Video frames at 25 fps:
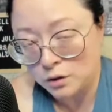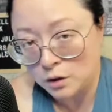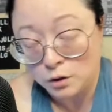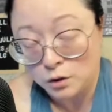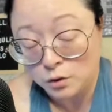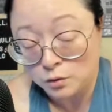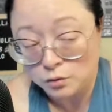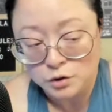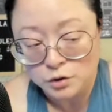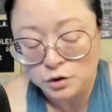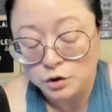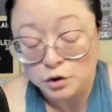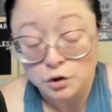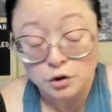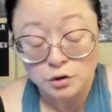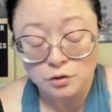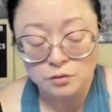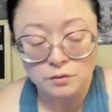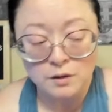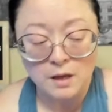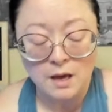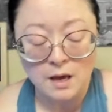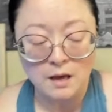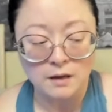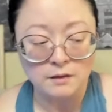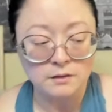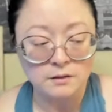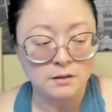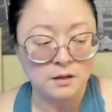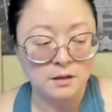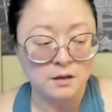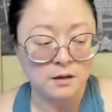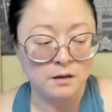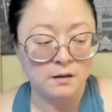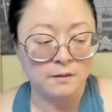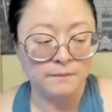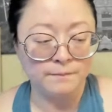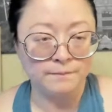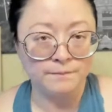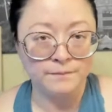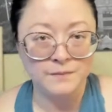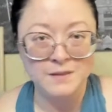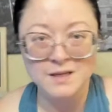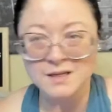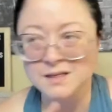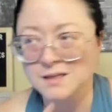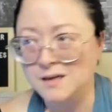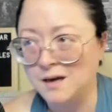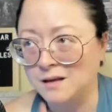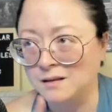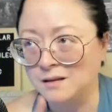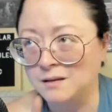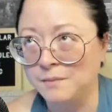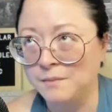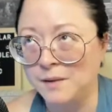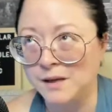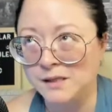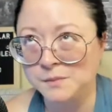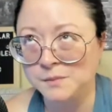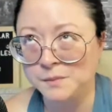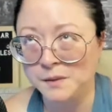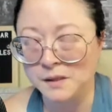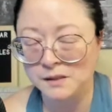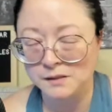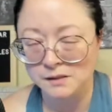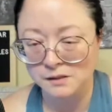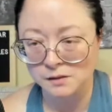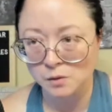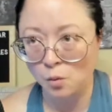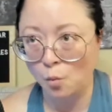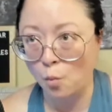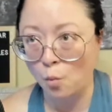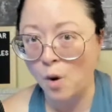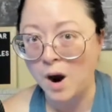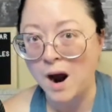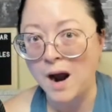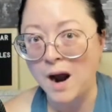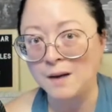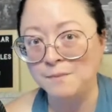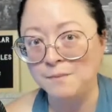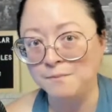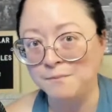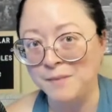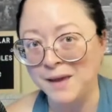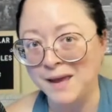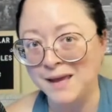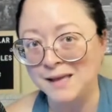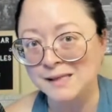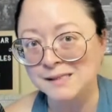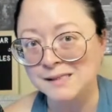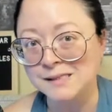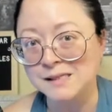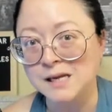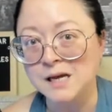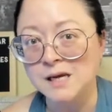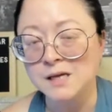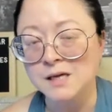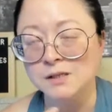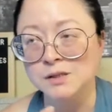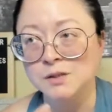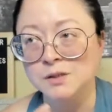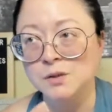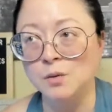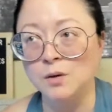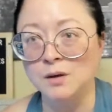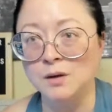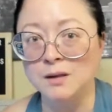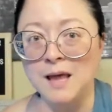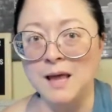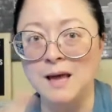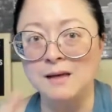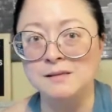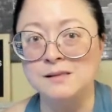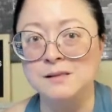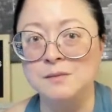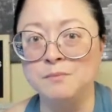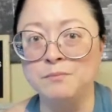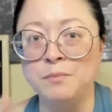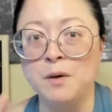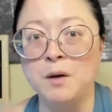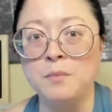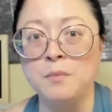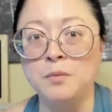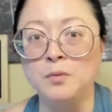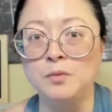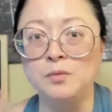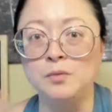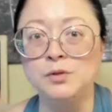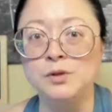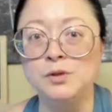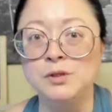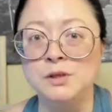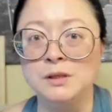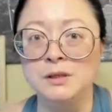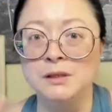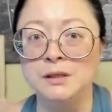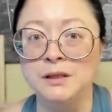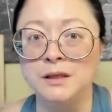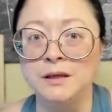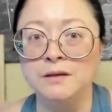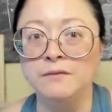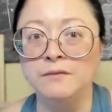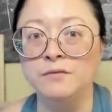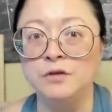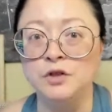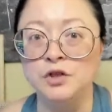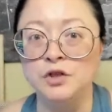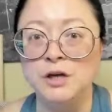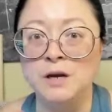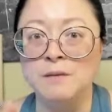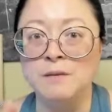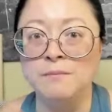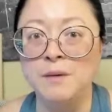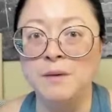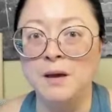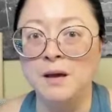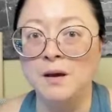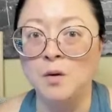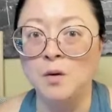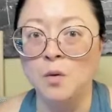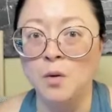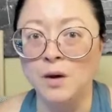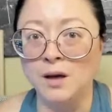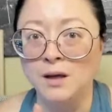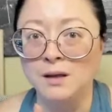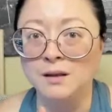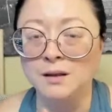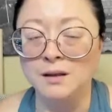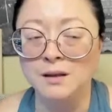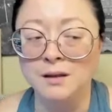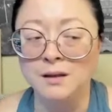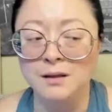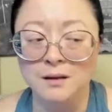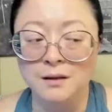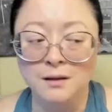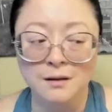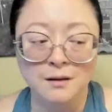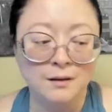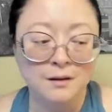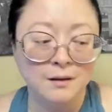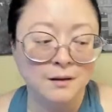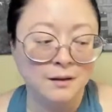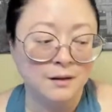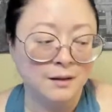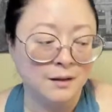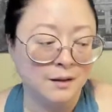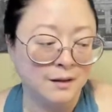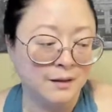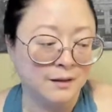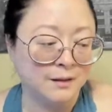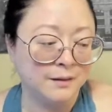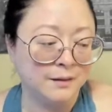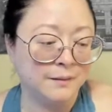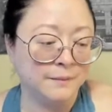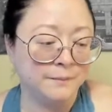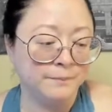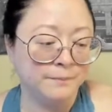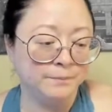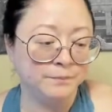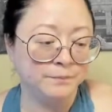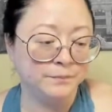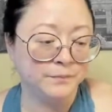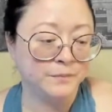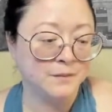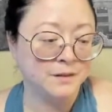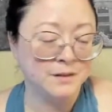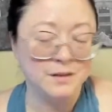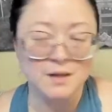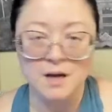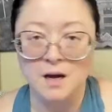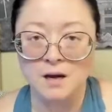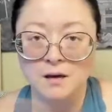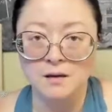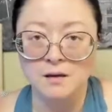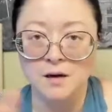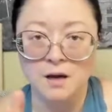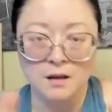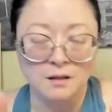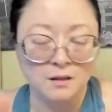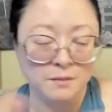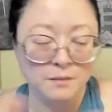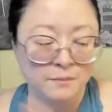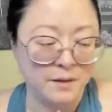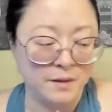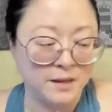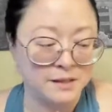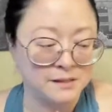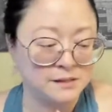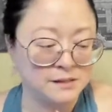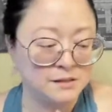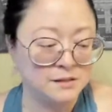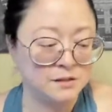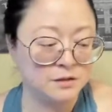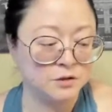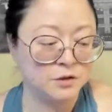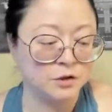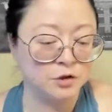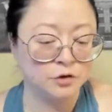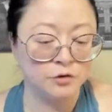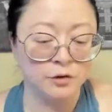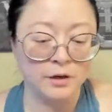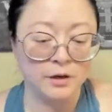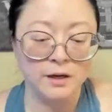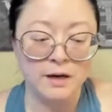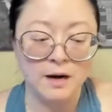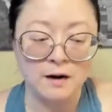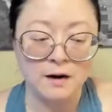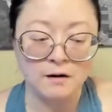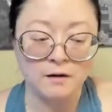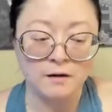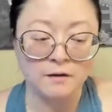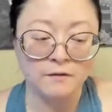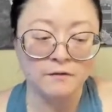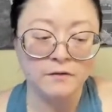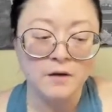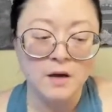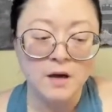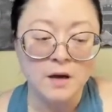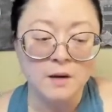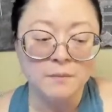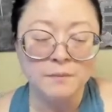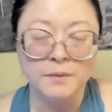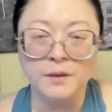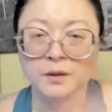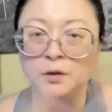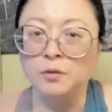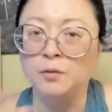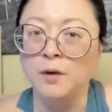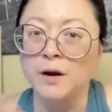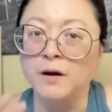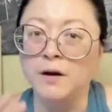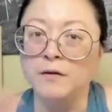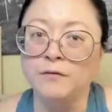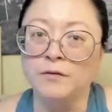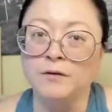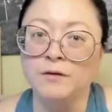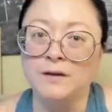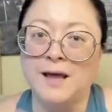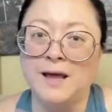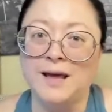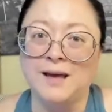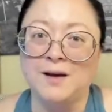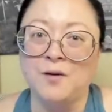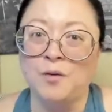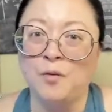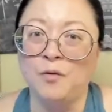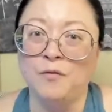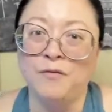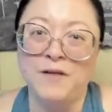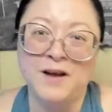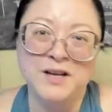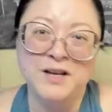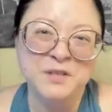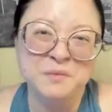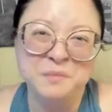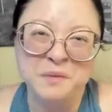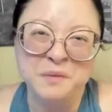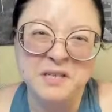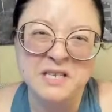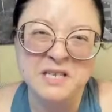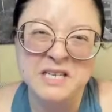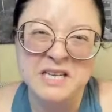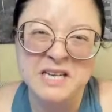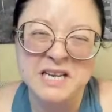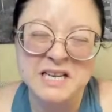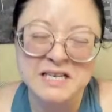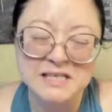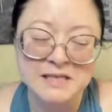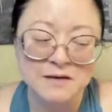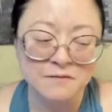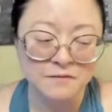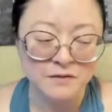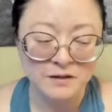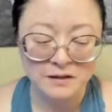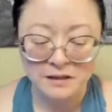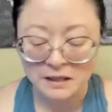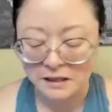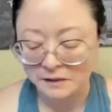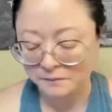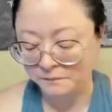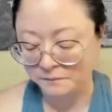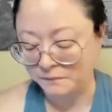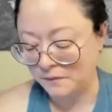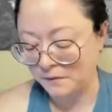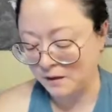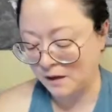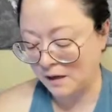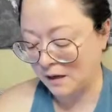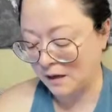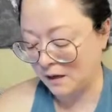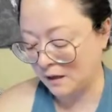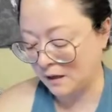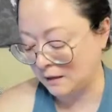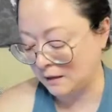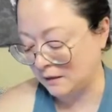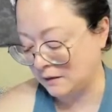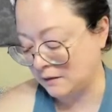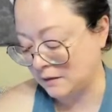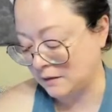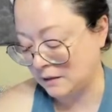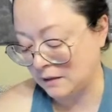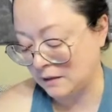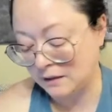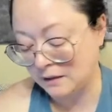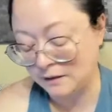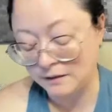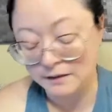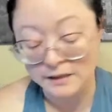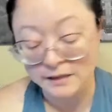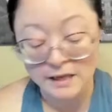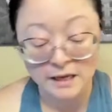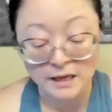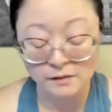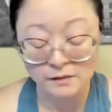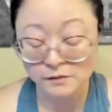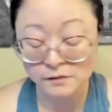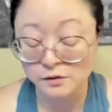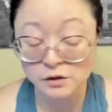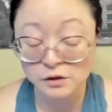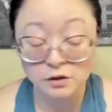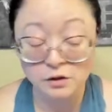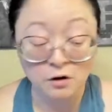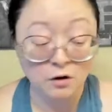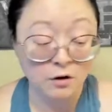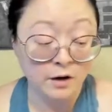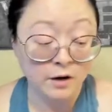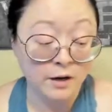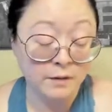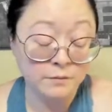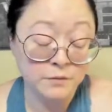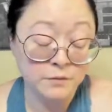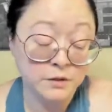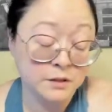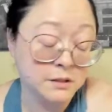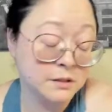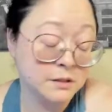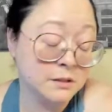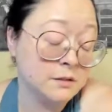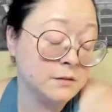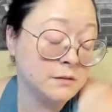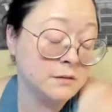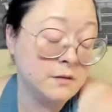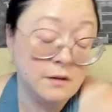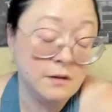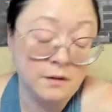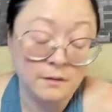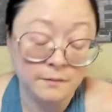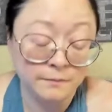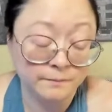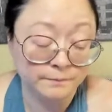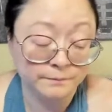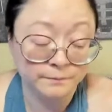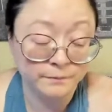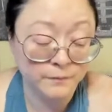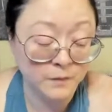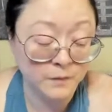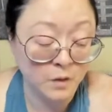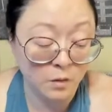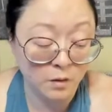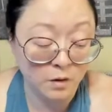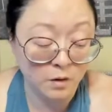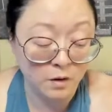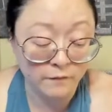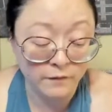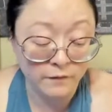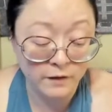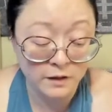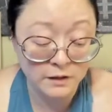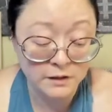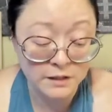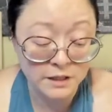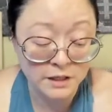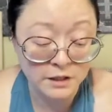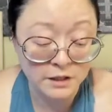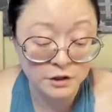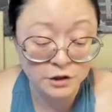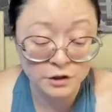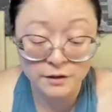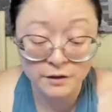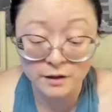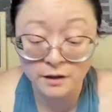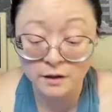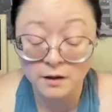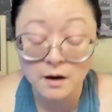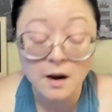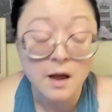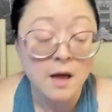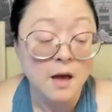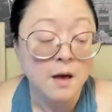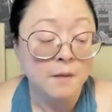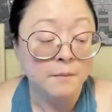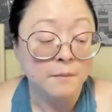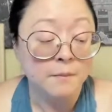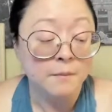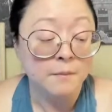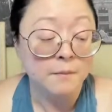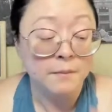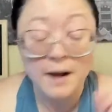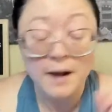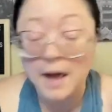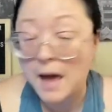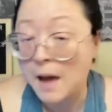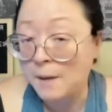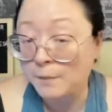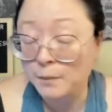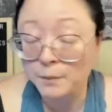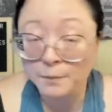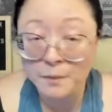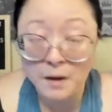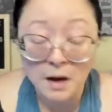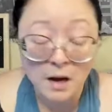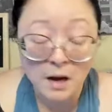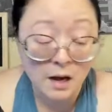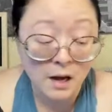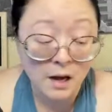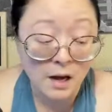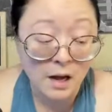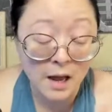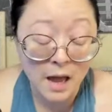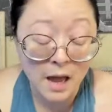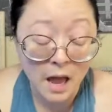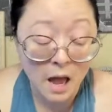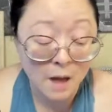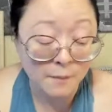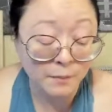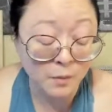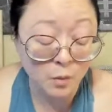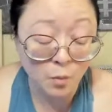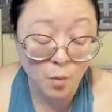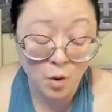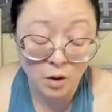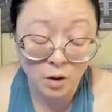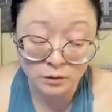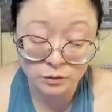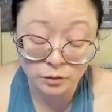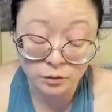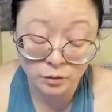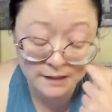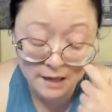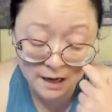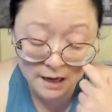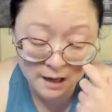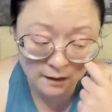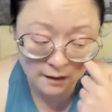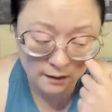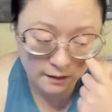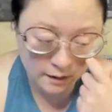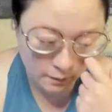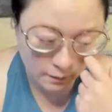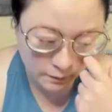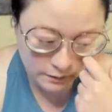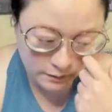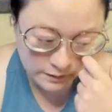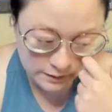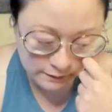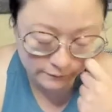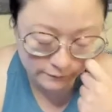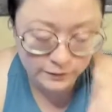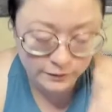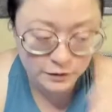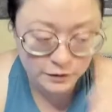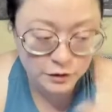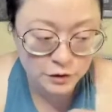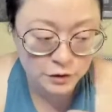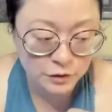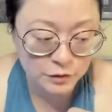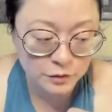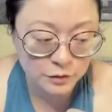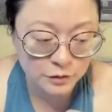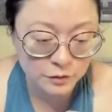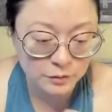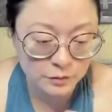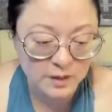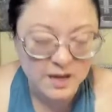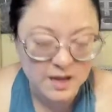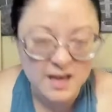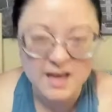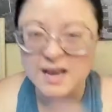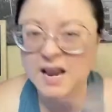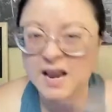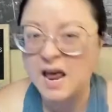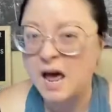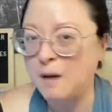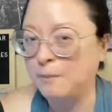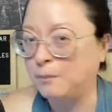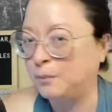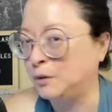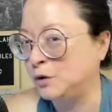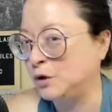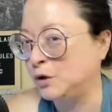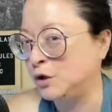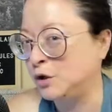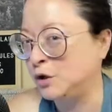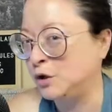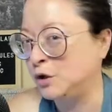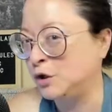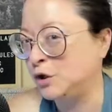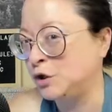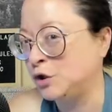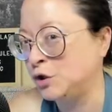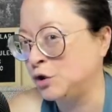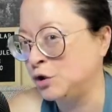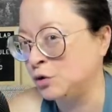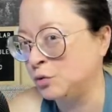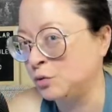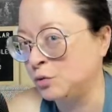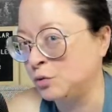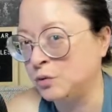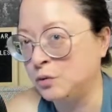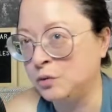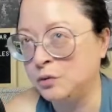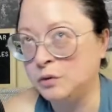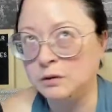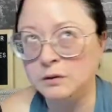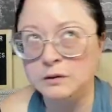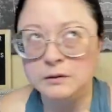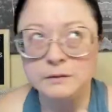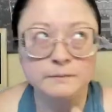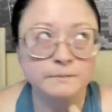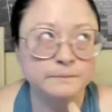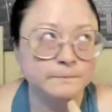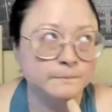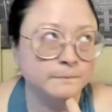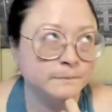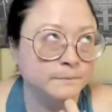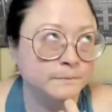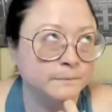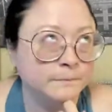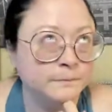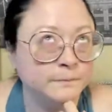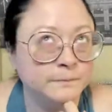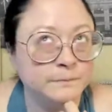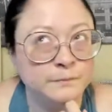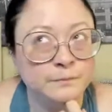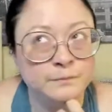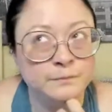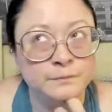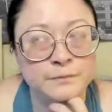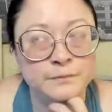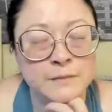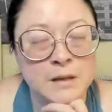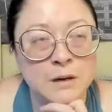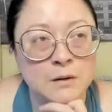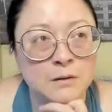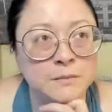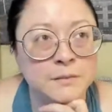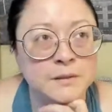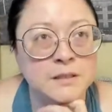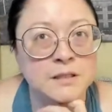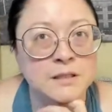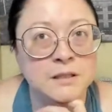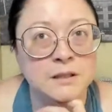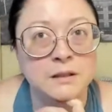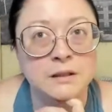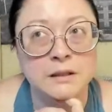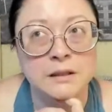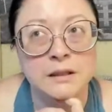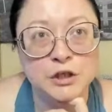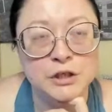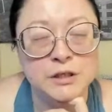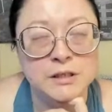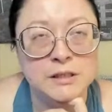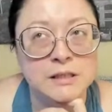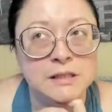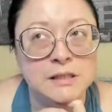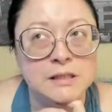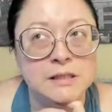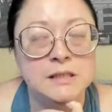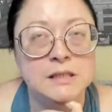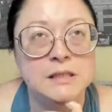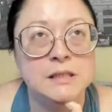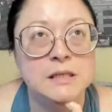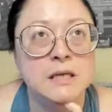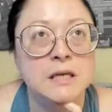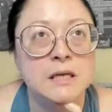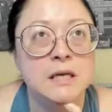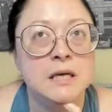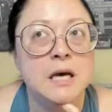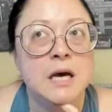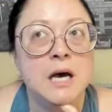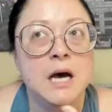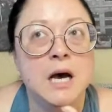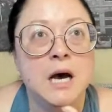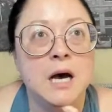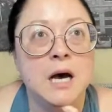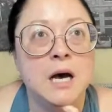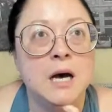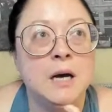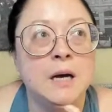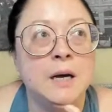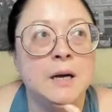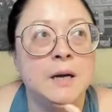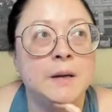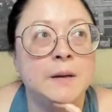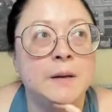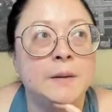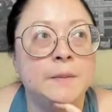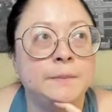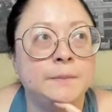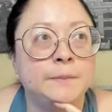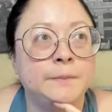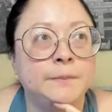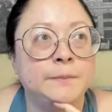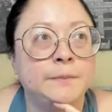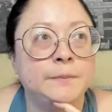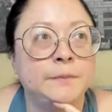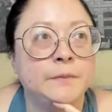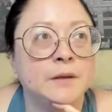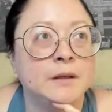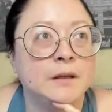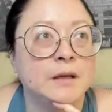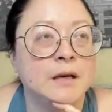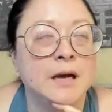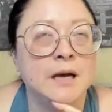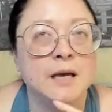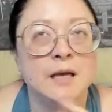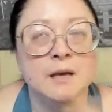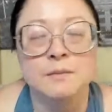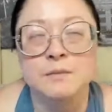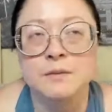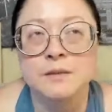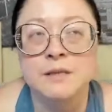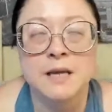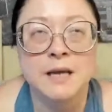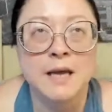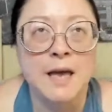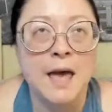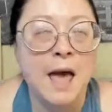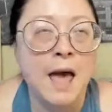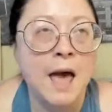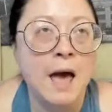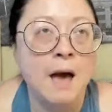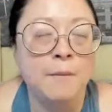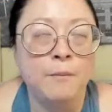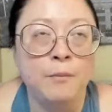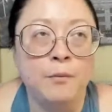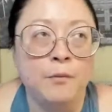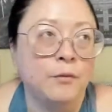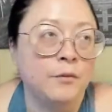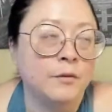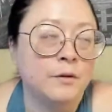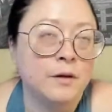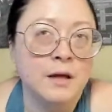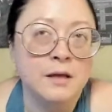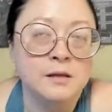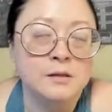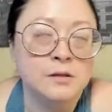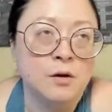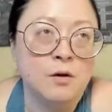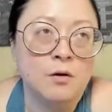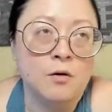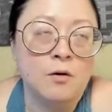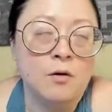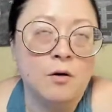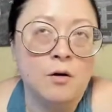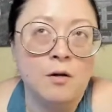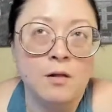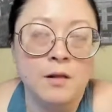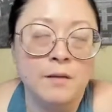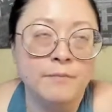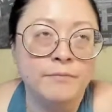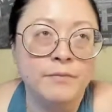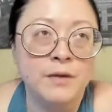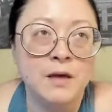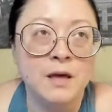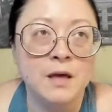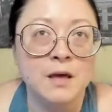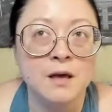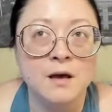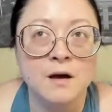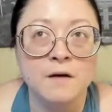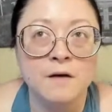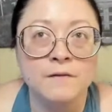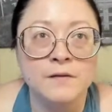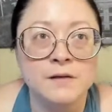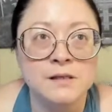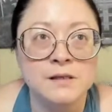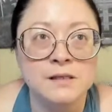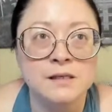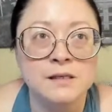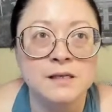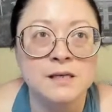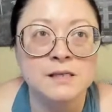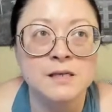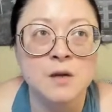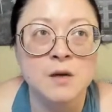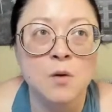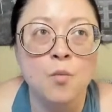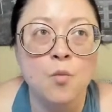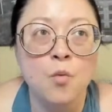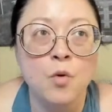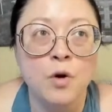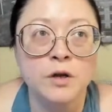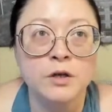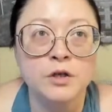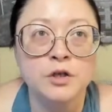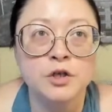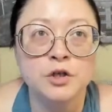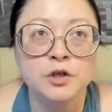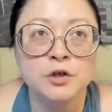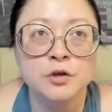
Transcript: they used to do that. It's not the best because it's a wide base, so it allows the bubbles to leave the champagne quickly. Not the best to drink it out of, but great for, like, old-fashioned martinis, I feel like. And, yeah, sorry, I'm just, going off on a tangent there. But apple pie, apple Waldorf salad, I would definitely do. An apple strudel, that would be delicious. Um, I keep saying apple. That's all I'm thinking of is because I wanna